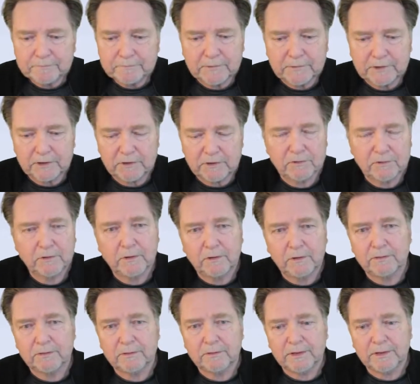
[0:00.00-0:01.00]

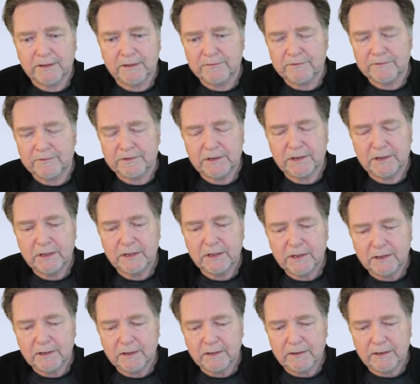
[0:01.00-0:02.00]
control gives
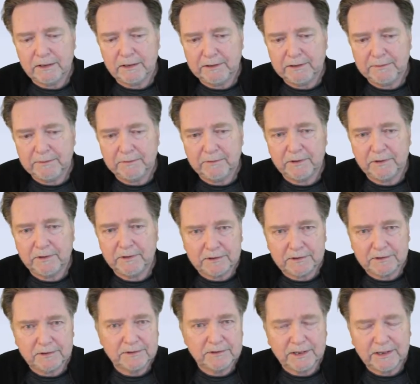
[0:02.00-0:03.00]
the people that
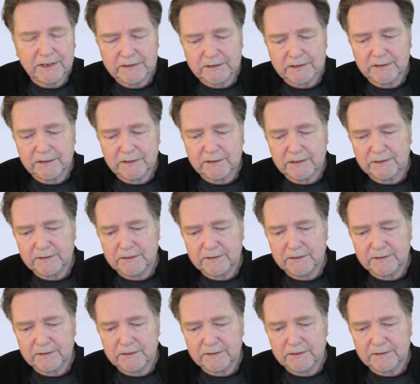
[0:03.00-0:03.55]
exercise it